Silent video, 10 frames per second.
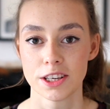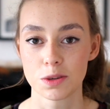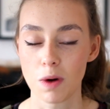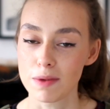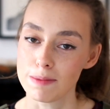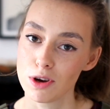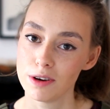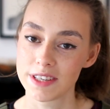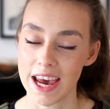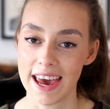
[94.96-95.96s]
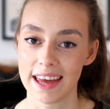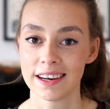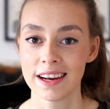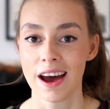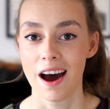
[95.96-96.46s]
So when we moved
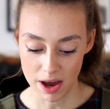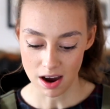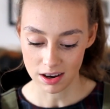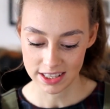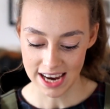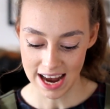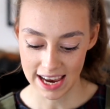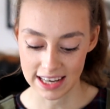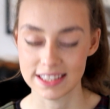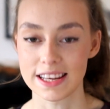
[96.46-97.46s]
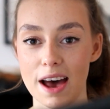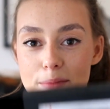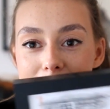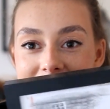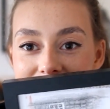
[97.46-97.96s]
in, my auntie Alex uh,
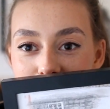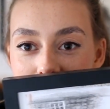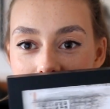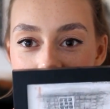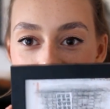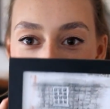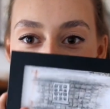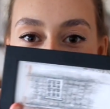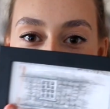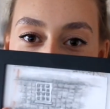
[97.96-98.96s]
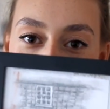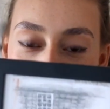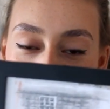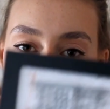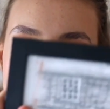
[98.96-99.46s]
made a little card of our
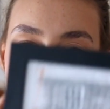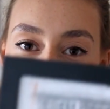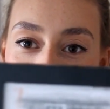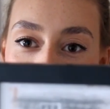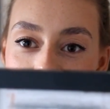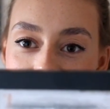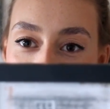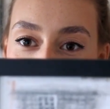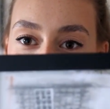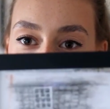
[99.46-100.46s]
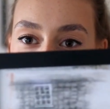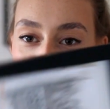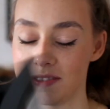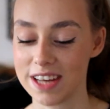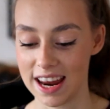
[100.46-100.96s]
new house and the date when we
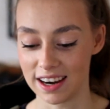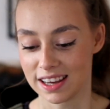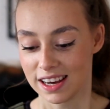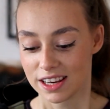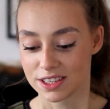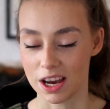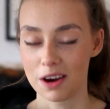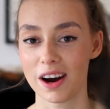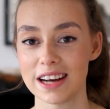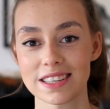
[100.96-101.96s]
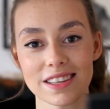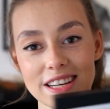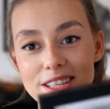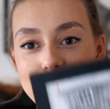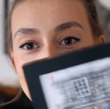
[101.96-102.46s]
moved in. So I decided
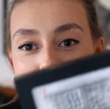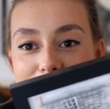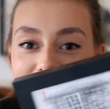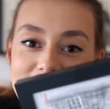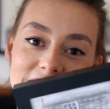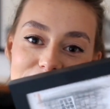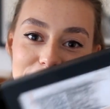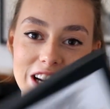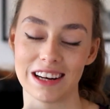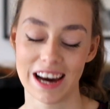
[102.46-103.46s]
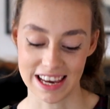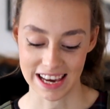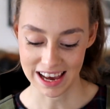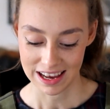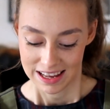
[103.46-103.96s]
to frame it because I really like
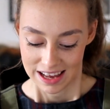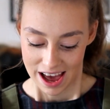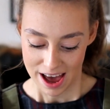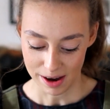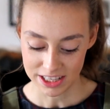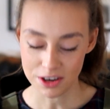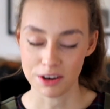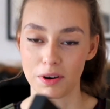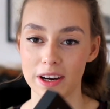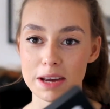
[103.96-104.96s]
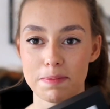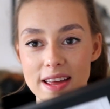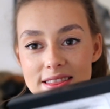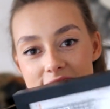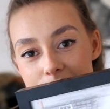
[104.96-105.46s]
it. Uh, I don't know if I'll keep
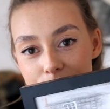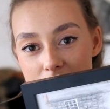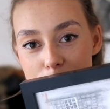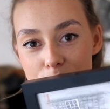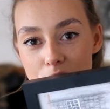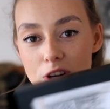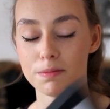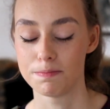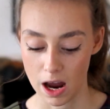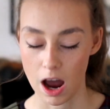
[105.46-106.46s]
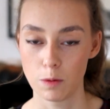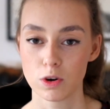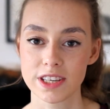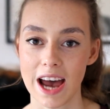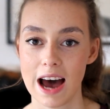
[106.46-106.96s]
it in this frame or not. I
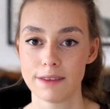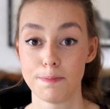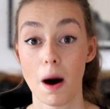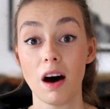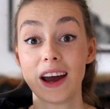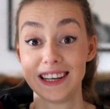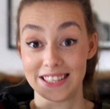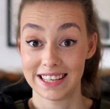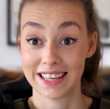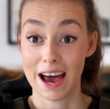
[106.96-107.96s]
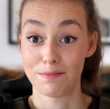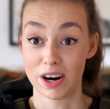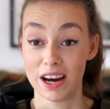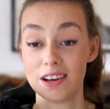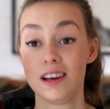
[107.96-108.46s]
want to have behind this
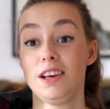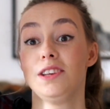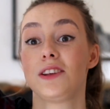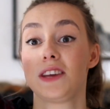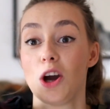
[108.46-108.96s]
camera, so